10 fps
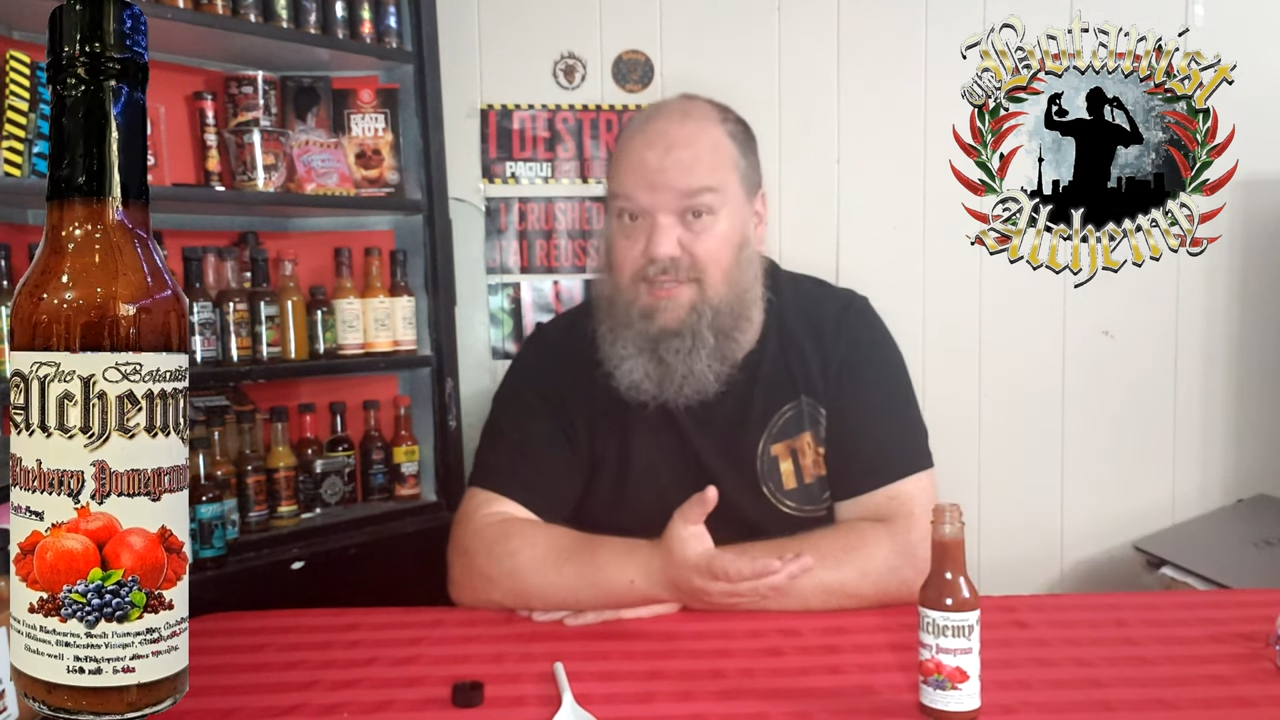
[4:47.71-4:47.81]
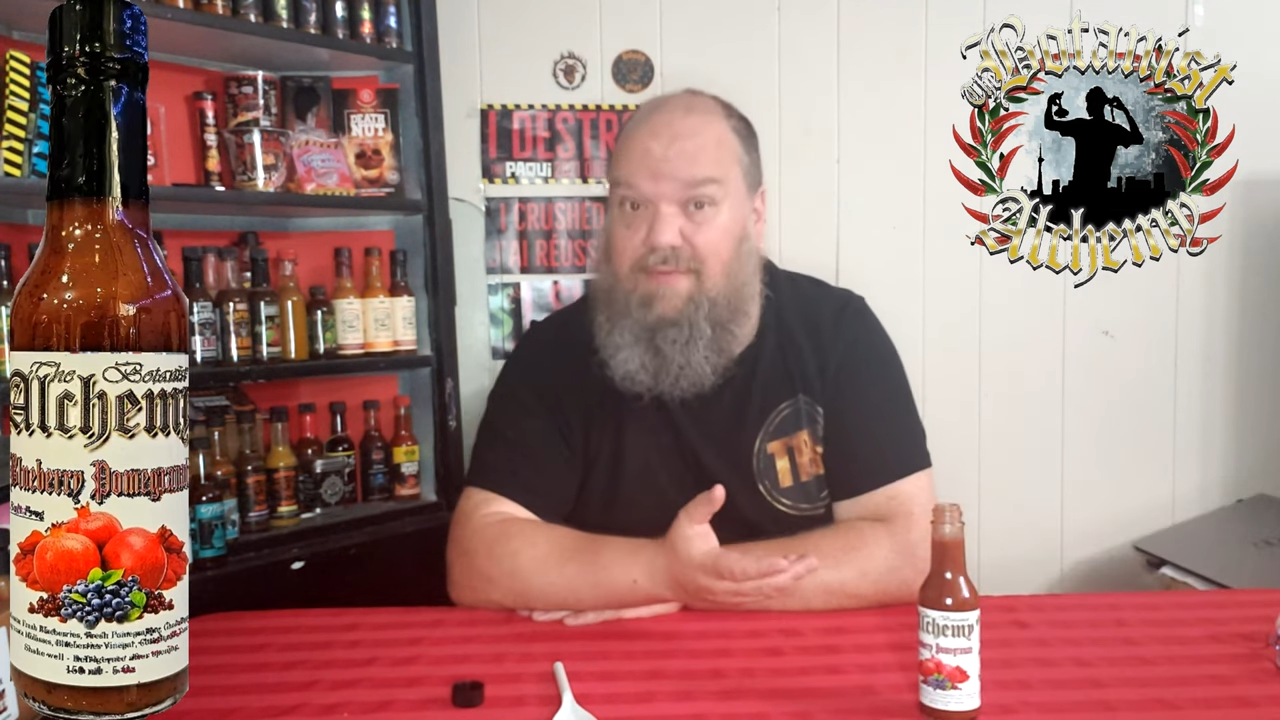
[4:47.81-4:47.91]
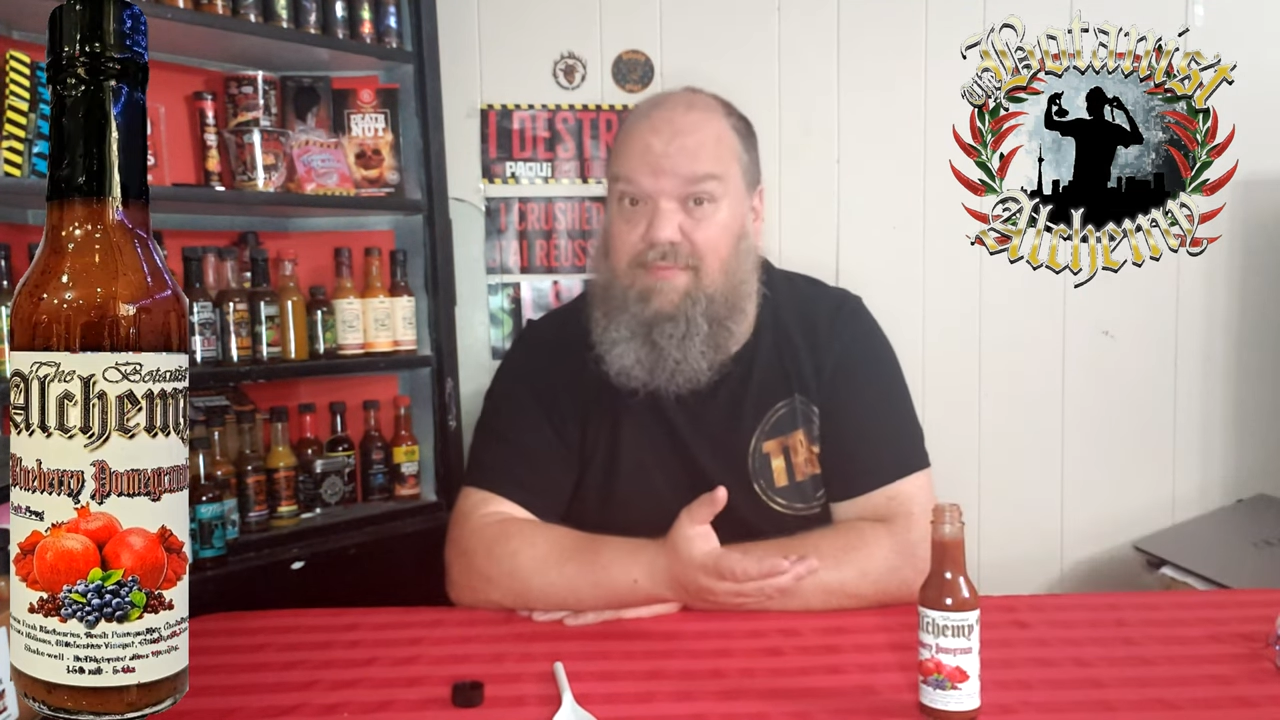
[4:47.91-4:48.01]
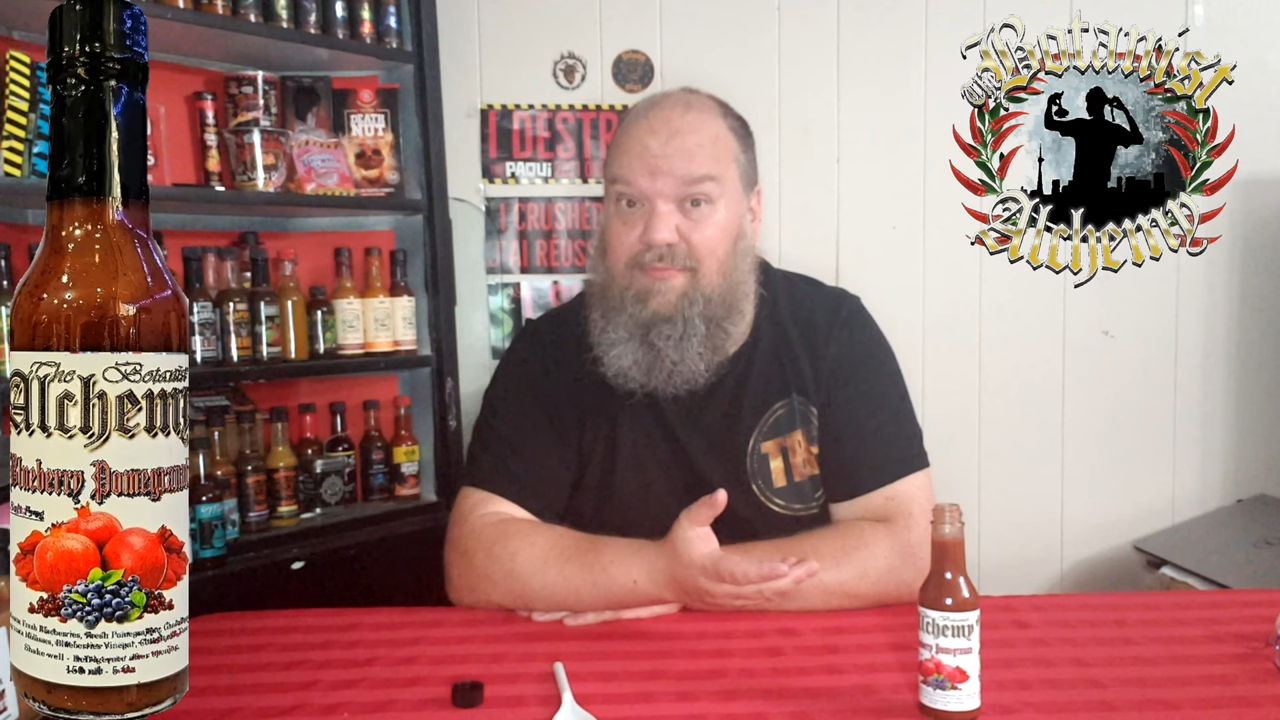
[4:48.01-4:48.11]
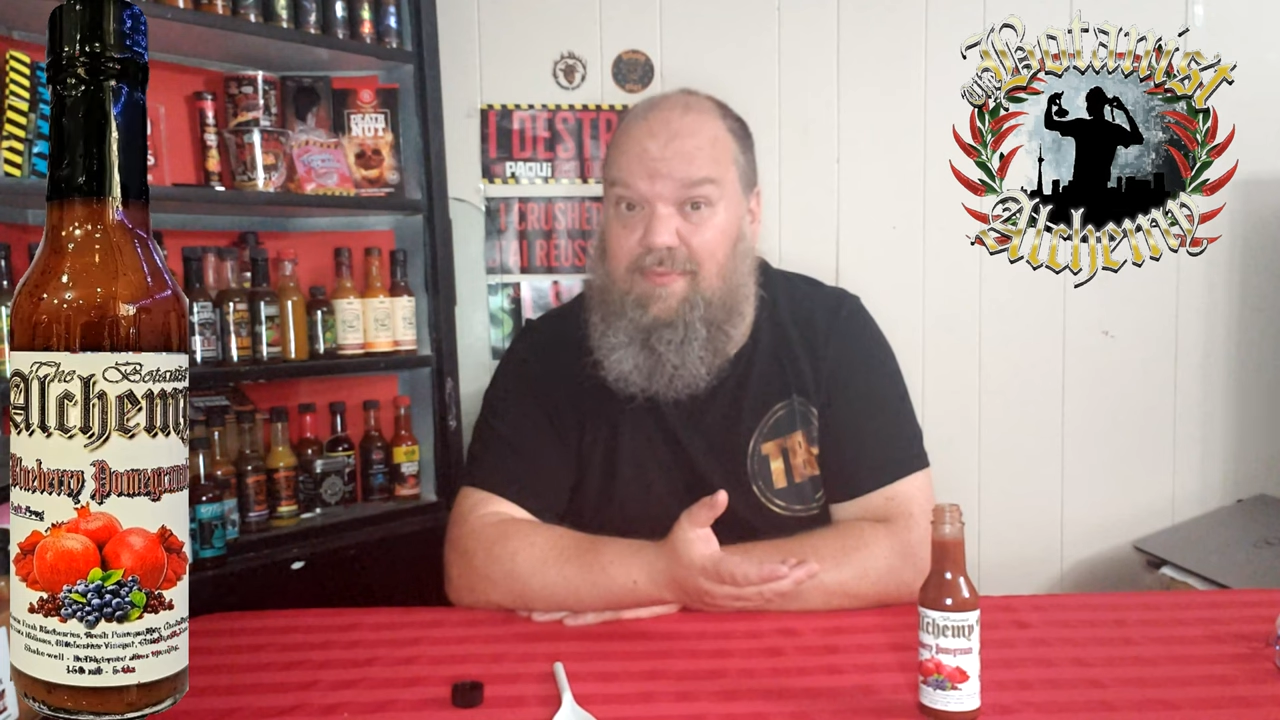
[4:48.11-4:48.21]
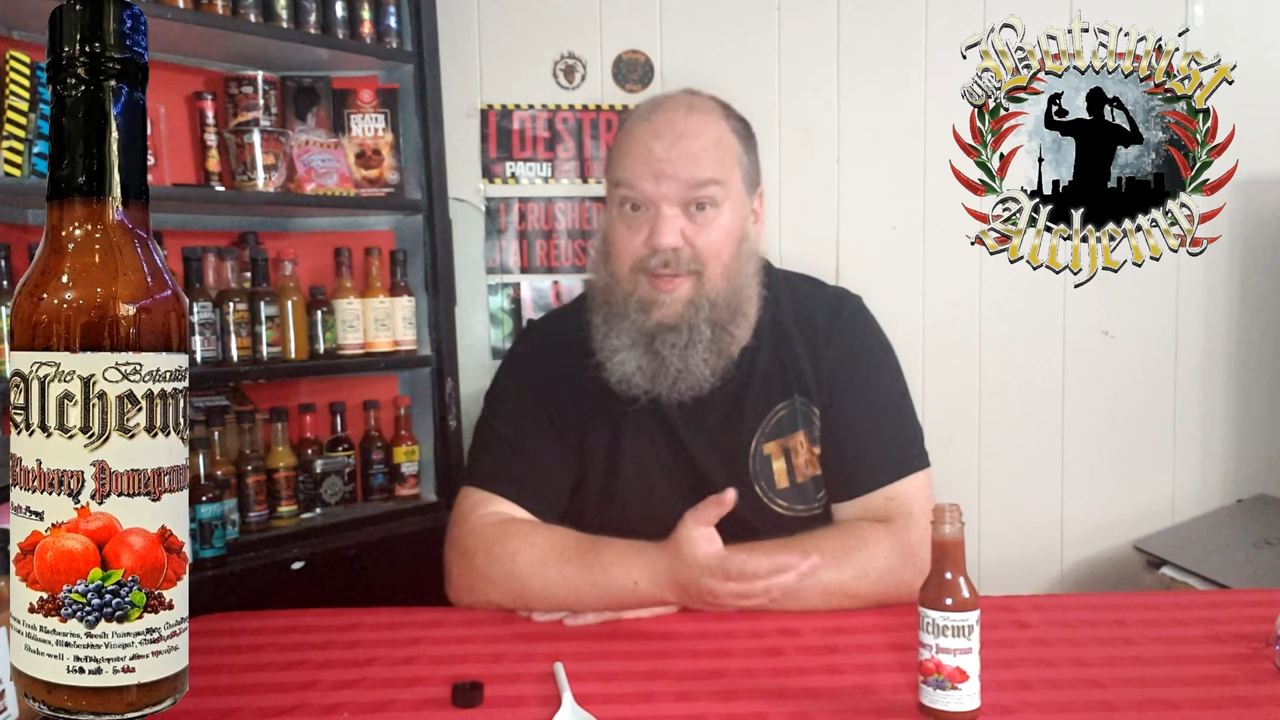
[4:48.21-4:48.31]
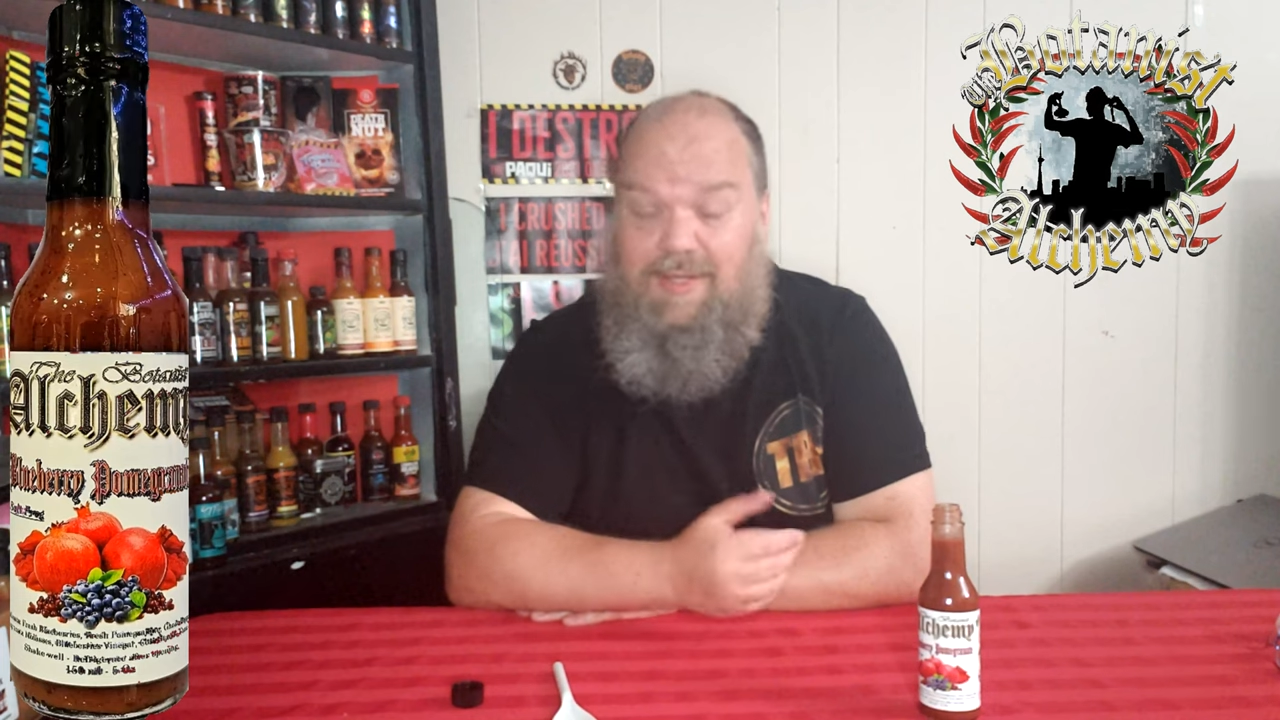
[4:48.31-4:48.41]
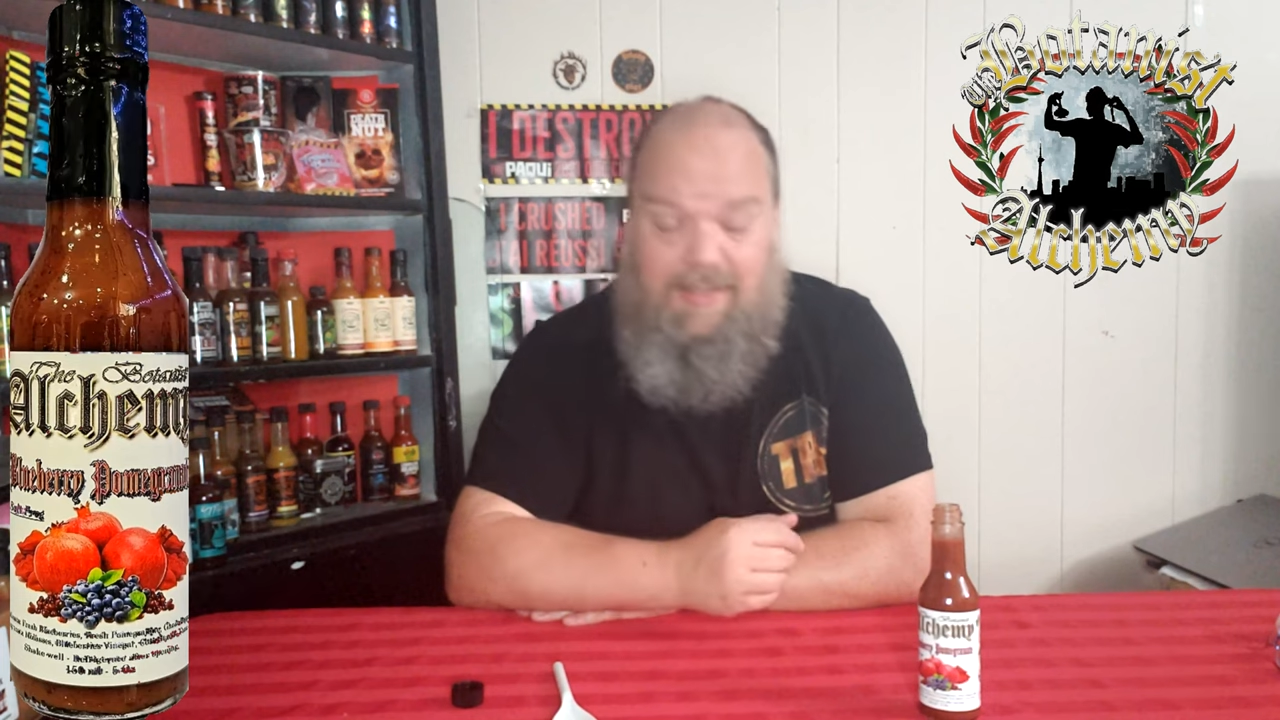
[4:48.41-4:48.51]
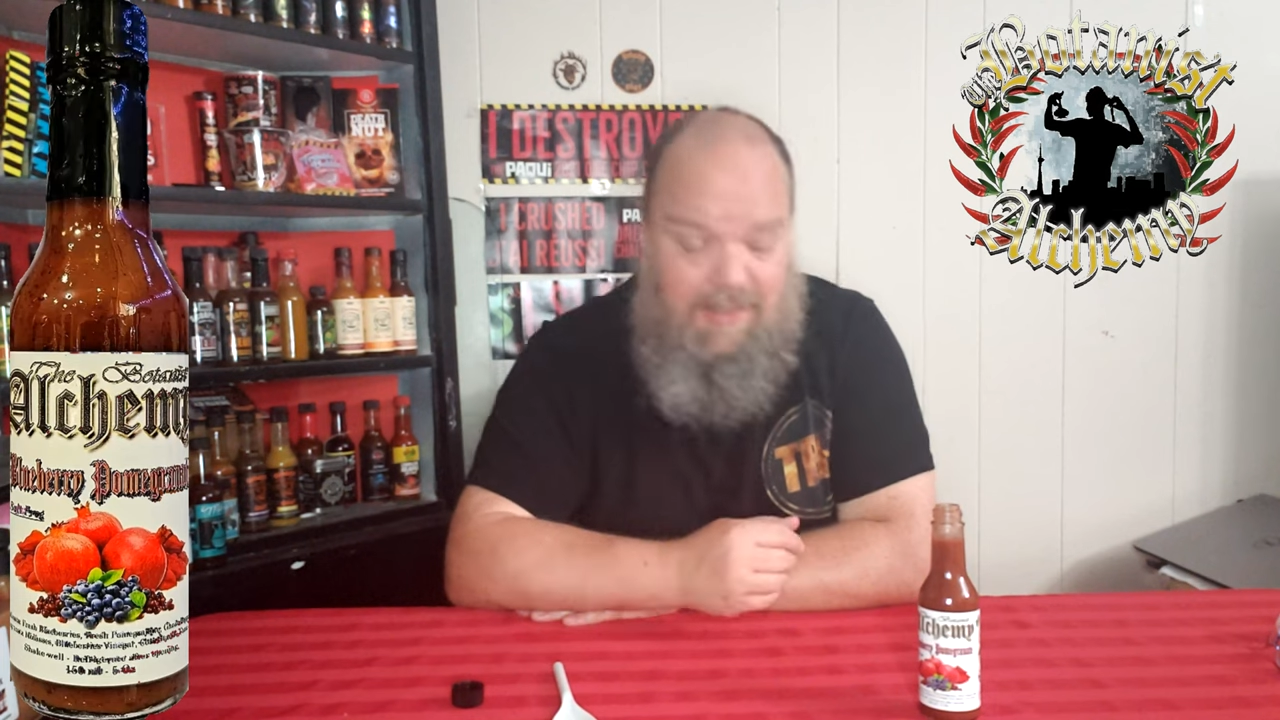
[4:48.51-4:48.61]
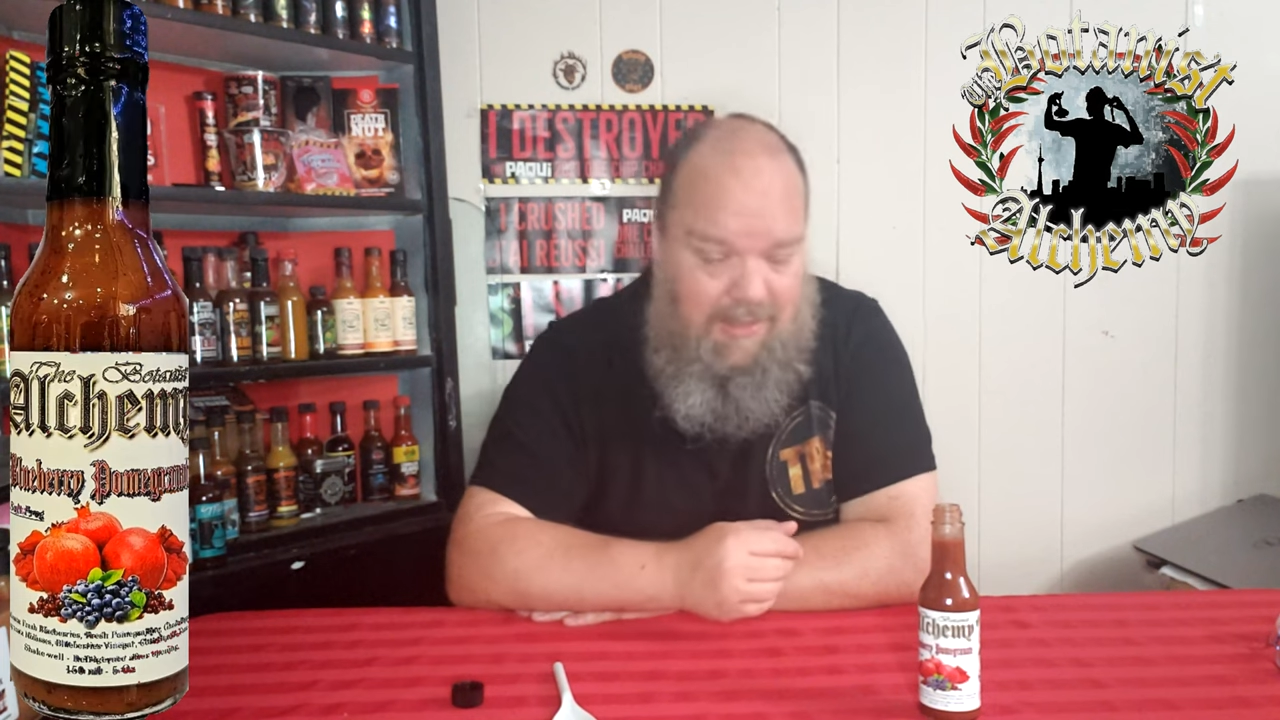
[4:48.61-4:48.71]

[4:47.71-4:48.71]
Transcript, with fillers: not for me.